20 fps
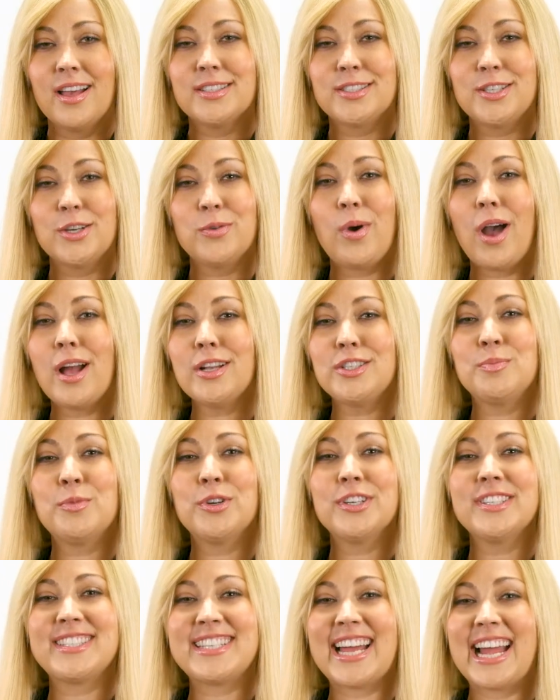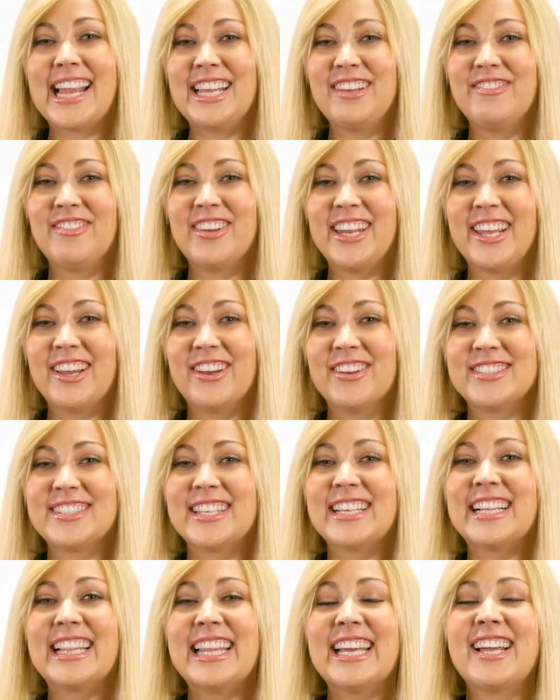To watch more styling videos,
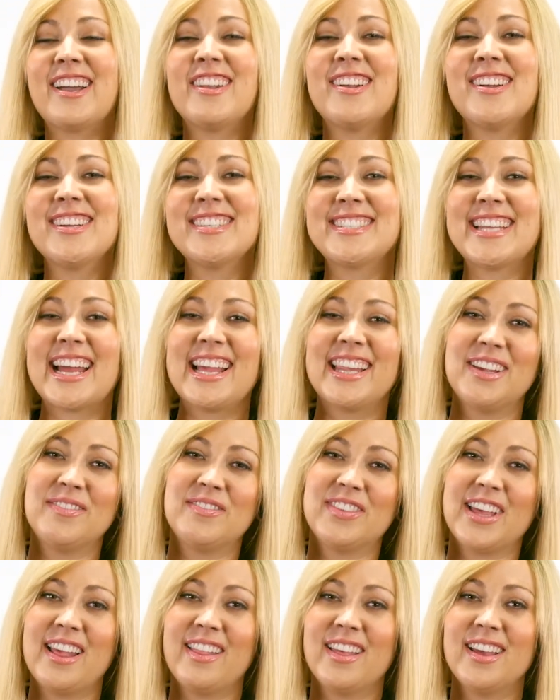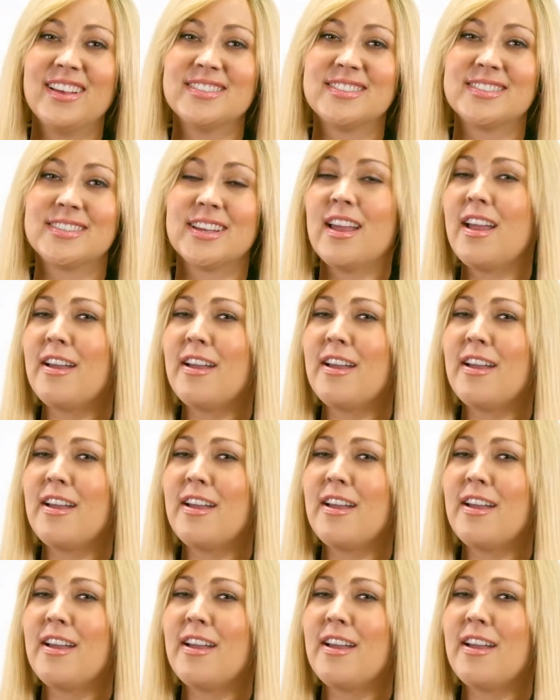click on our styling playlist.